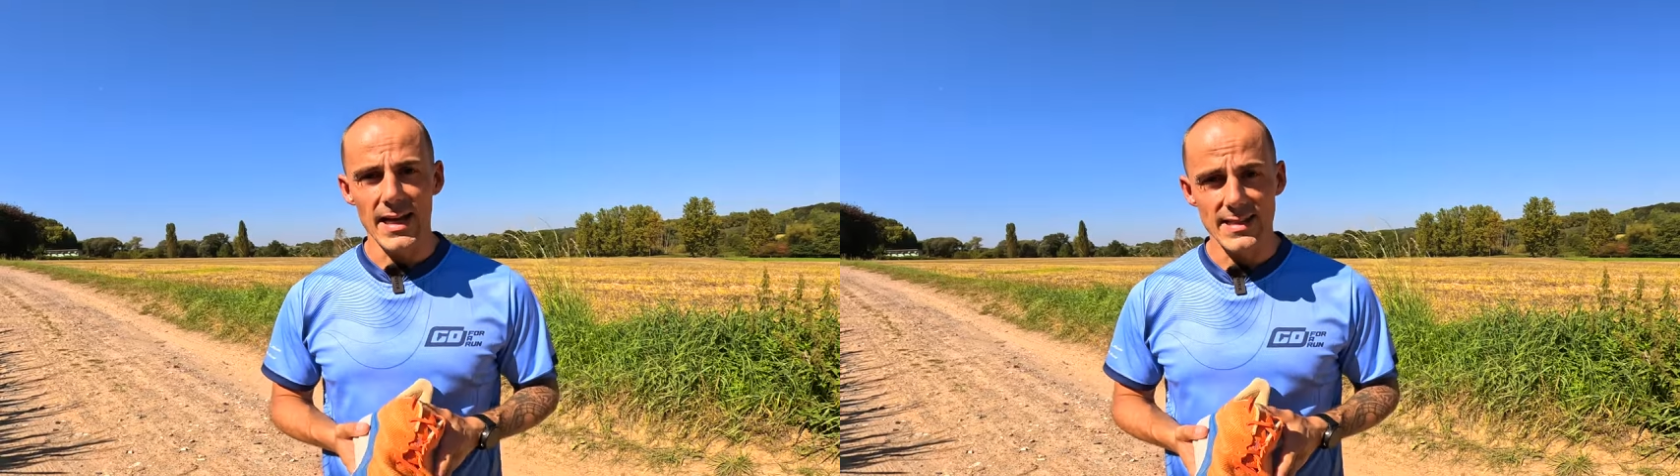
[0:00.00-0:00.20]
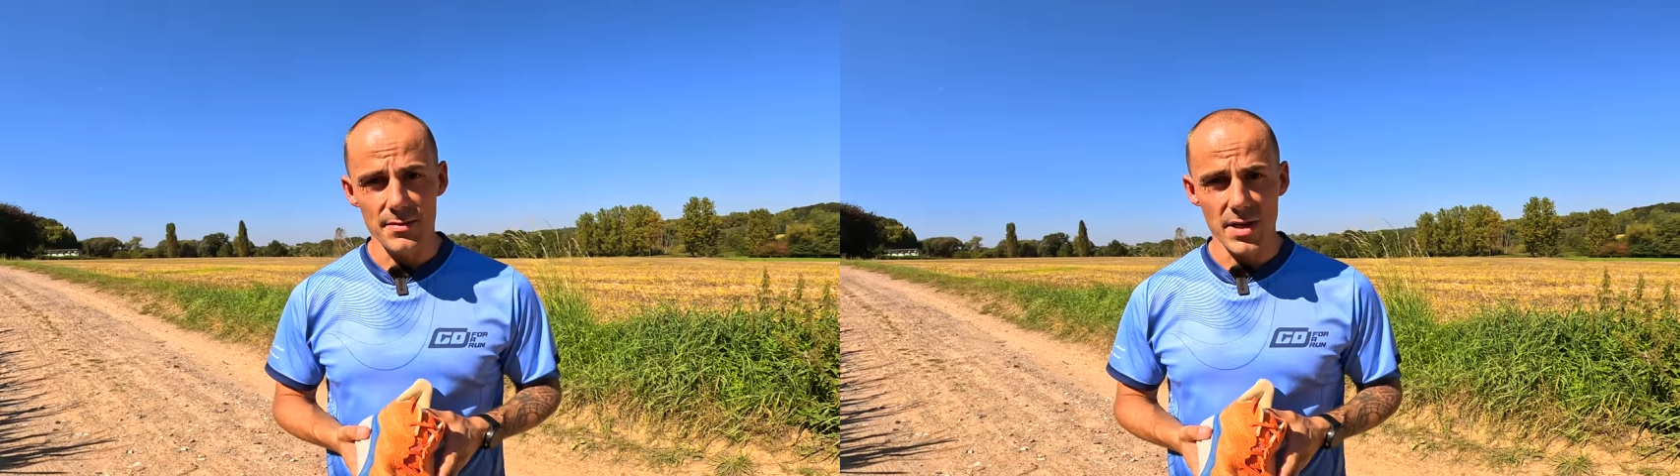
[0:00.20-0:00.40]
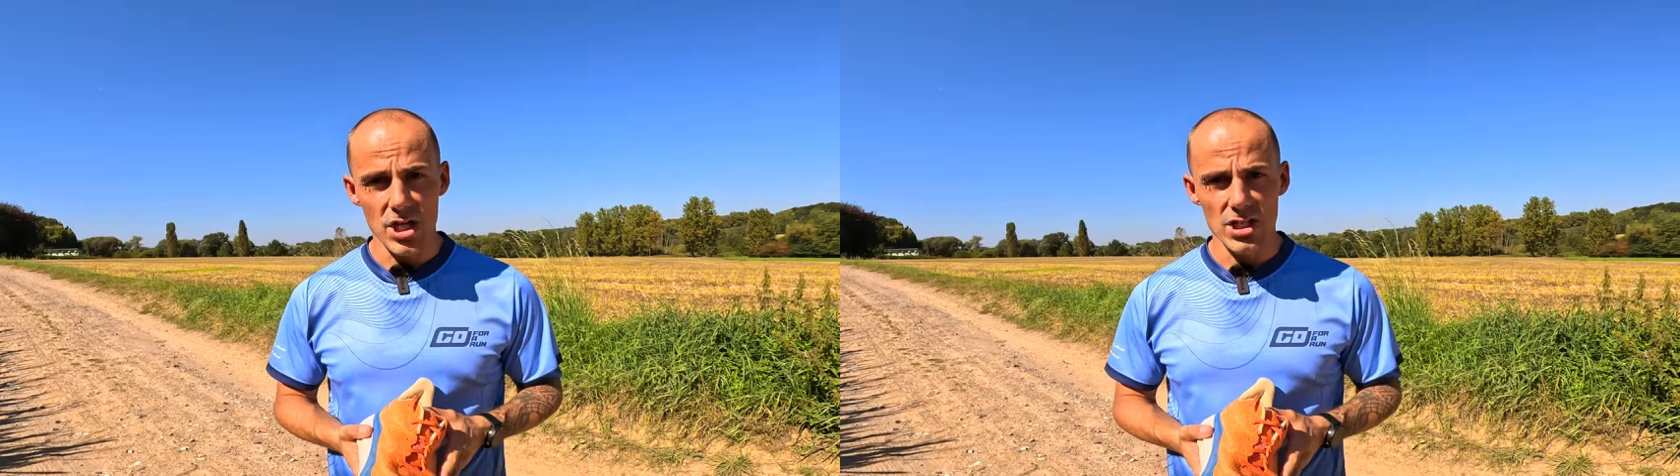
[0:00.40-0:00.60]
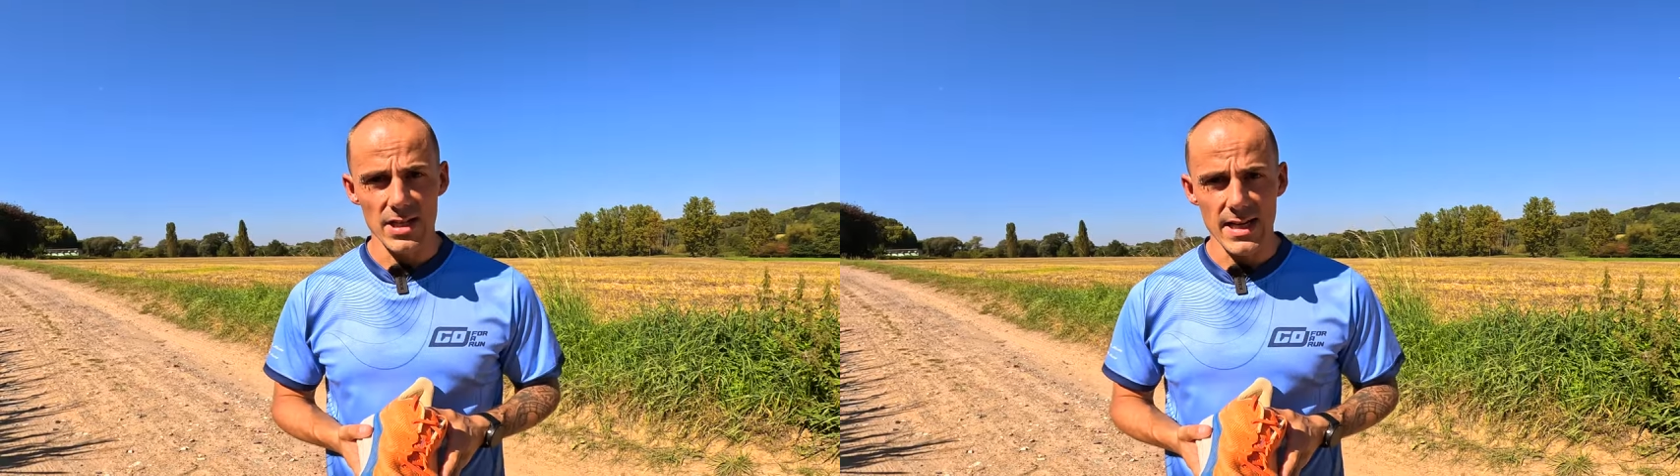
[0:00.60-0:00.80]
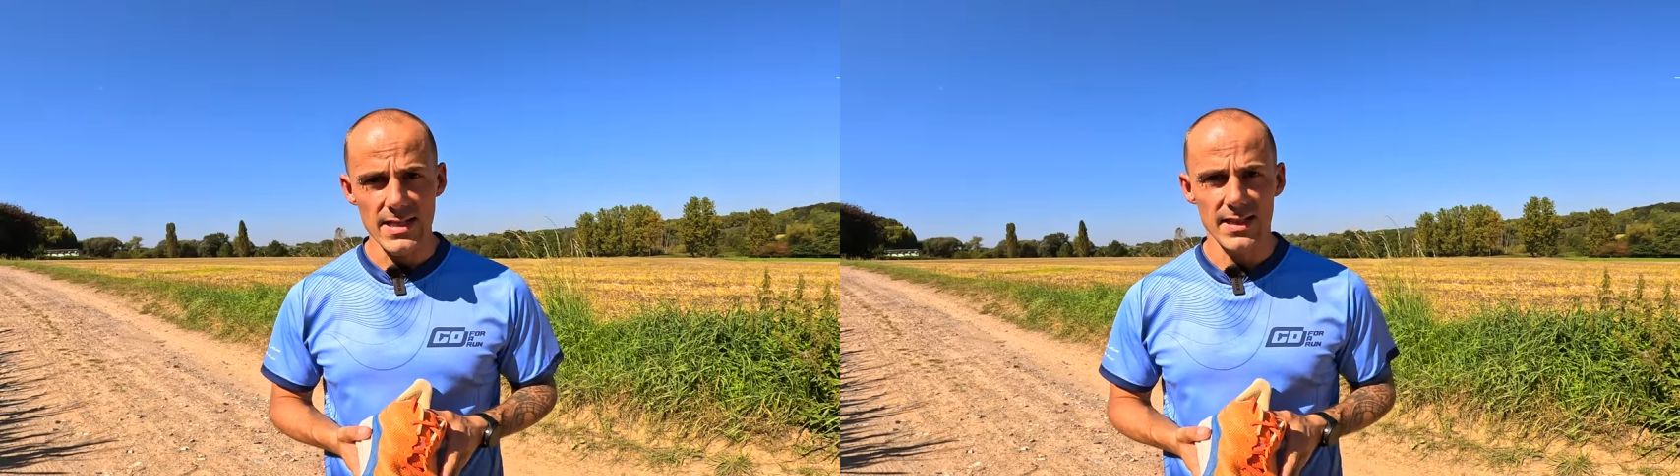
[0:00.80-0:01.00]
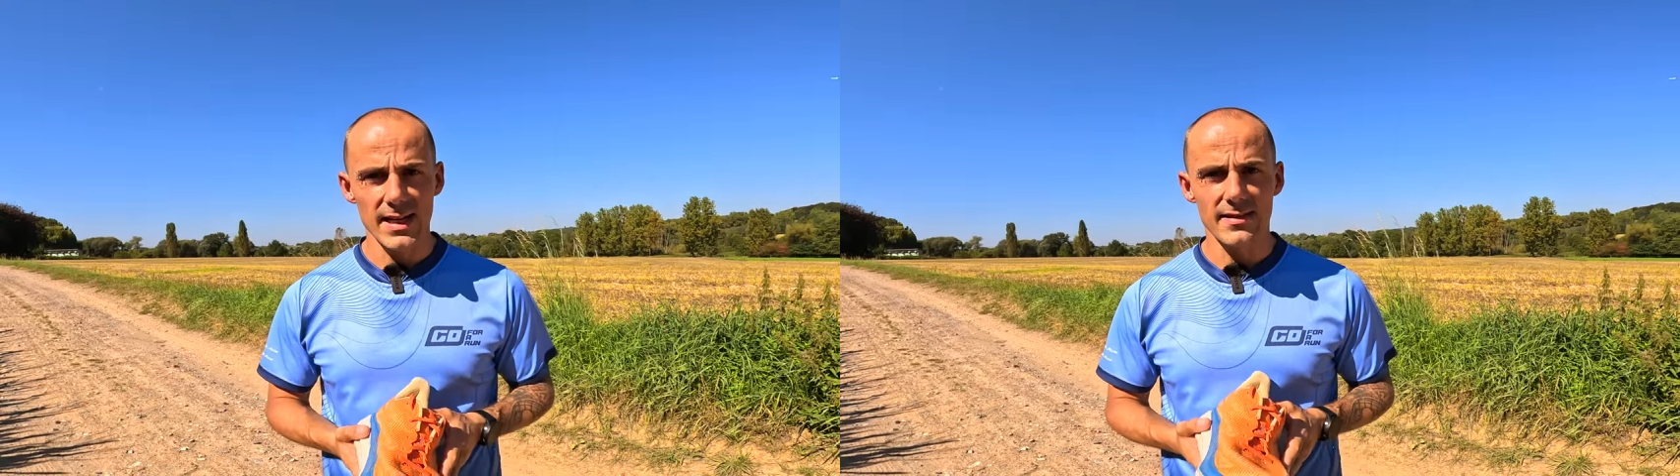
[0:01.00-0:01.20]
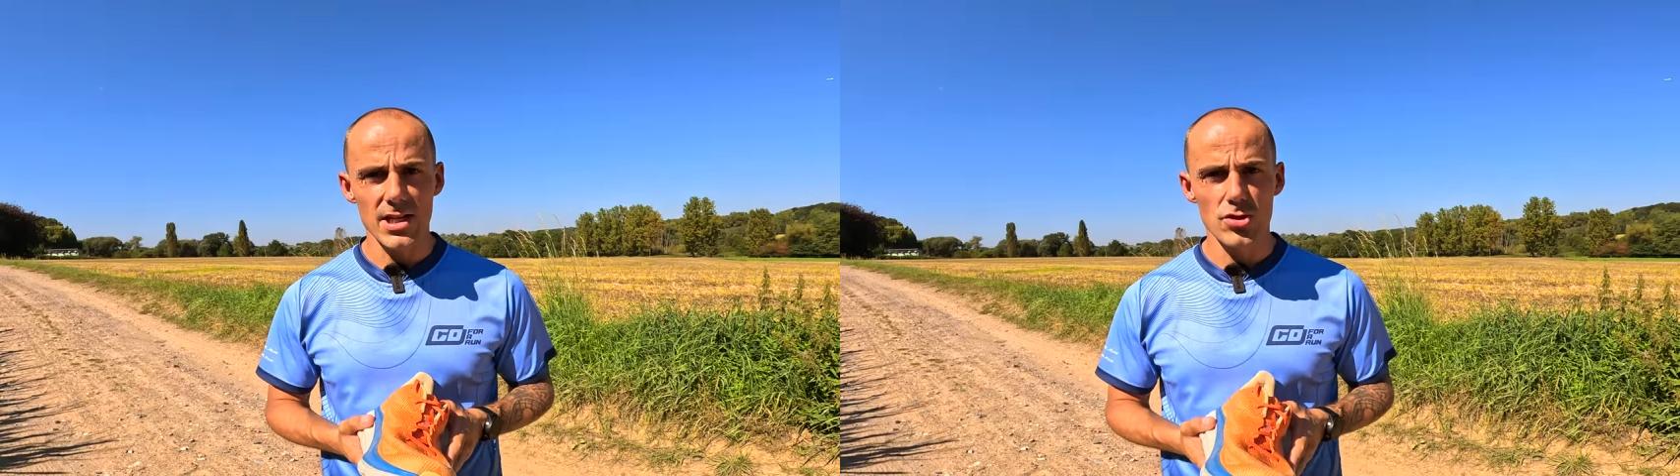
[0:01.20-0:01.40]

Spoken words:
estimation is that this